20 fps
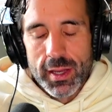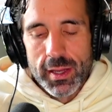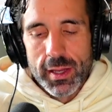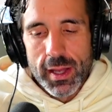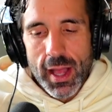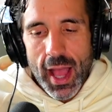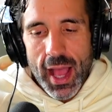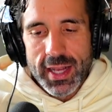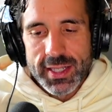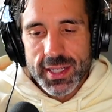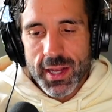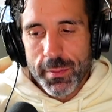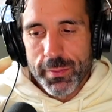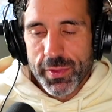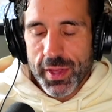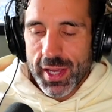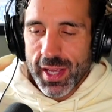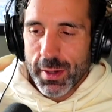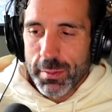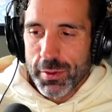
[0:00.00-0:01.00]
as I'm
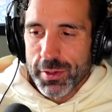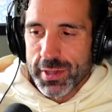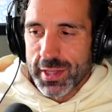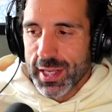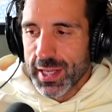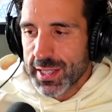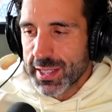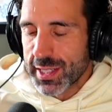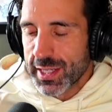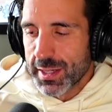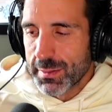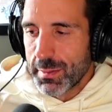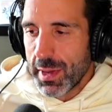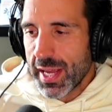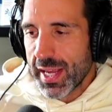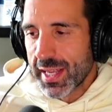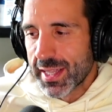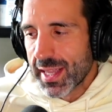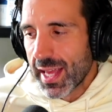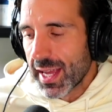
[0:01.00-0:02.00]
thinking about this and
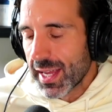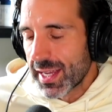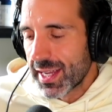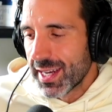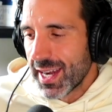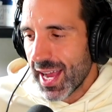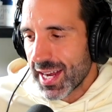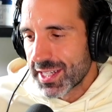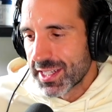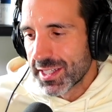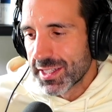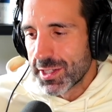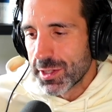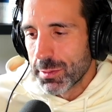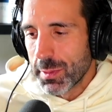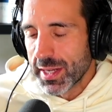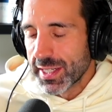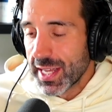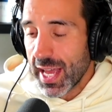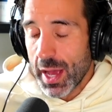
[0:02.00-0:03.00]
making that connection to
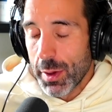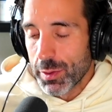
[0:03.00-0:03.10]
my dad,